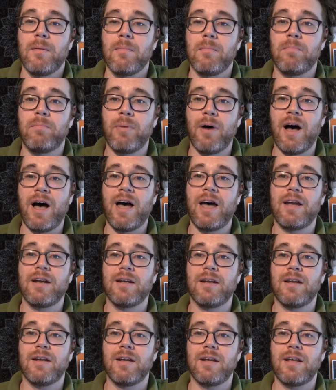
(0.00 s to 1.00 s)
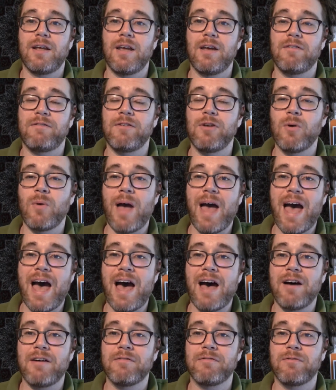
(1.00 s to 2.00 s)
But if you
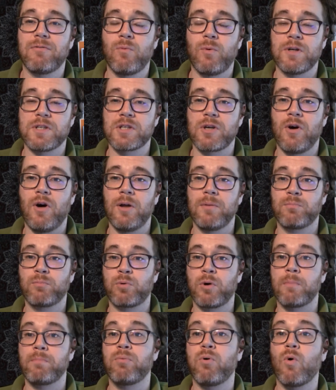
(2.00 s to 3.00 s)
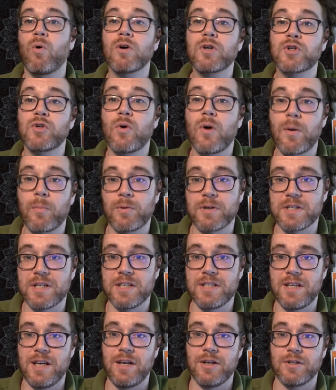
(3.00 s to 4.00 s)
have what's called proportional
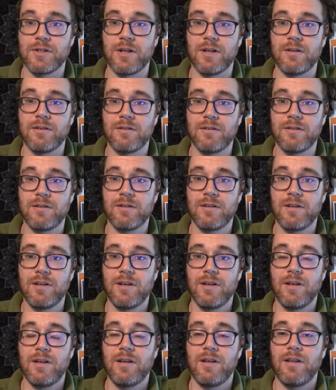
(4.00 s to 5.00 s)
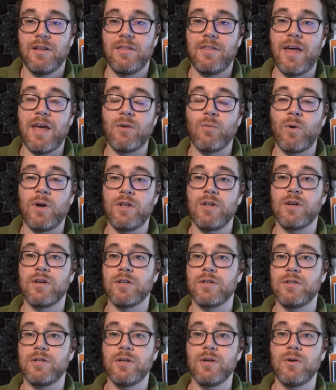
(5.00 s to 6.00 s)
representation, then what you
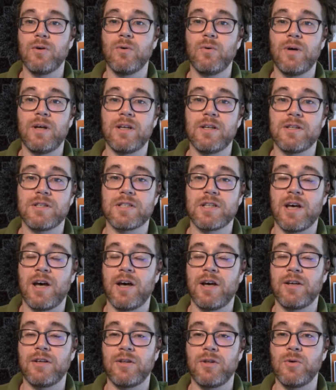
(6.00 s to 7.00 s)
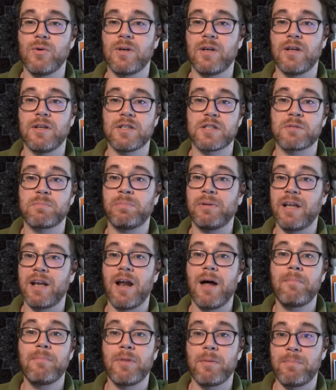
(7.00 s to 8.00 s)
could do is you could split
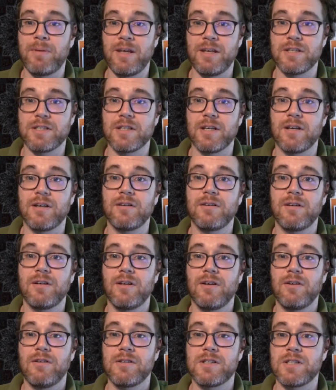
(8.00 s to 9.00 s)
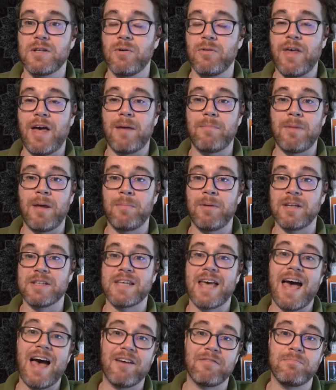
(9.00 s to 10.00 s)
up the pizza so that maybe it's
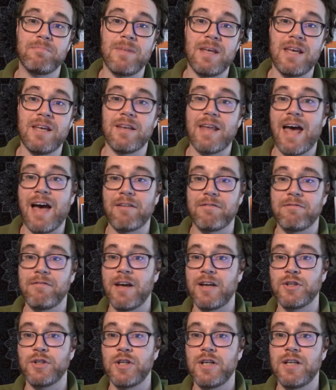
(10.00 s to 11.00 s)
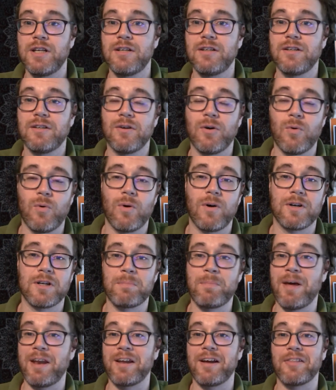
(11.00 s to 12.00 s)
half meat, half veggie, or
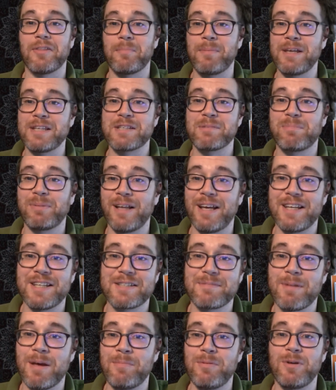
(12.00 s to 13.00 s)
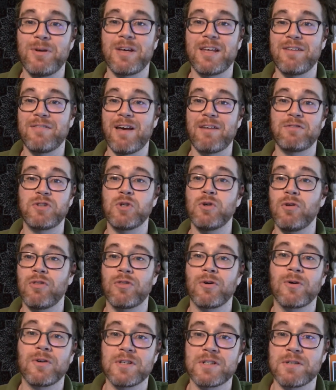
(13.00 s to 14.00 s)
depending on the pizza place, maybe you can even have
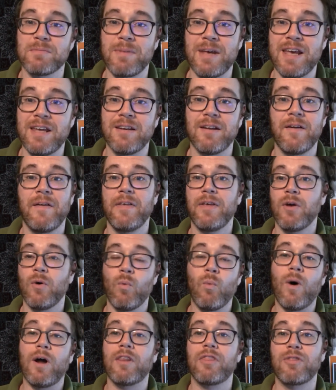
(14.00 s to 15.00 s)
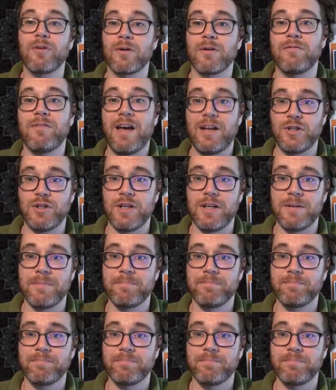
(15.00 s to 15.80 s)
2/3 meat, 1/3 veggie.